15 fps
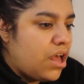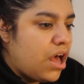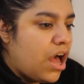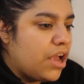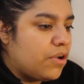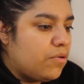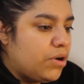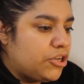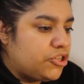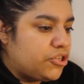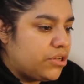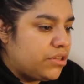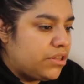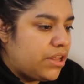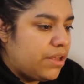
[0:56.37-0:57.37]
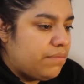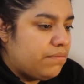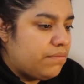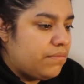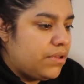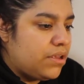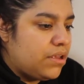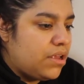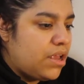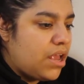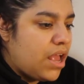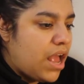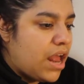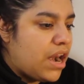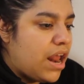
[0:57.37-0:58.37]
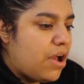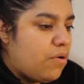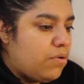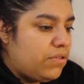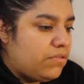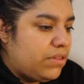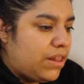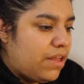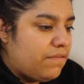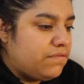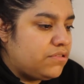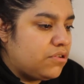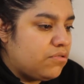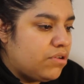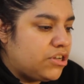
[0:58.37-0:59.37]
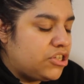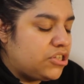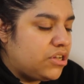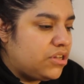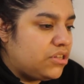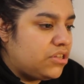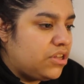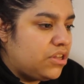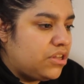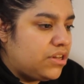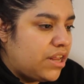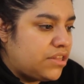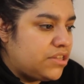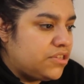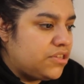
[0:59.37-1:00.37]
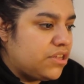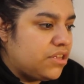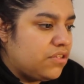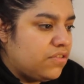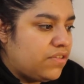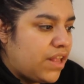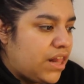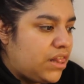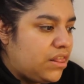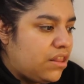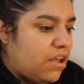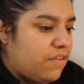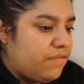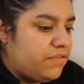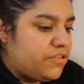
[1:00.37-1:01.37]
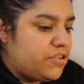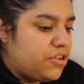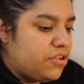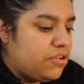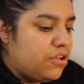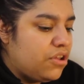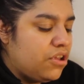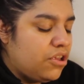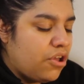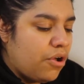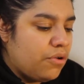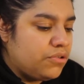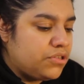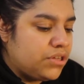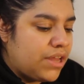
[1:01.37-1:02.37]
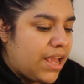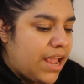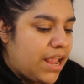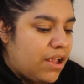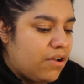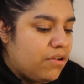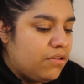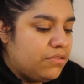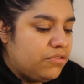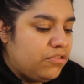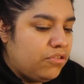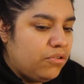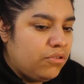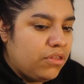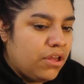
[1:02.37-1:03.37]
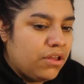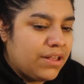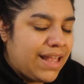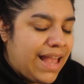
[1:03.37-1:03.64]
I question them. And I always love to question the netizens that love to go to the onto the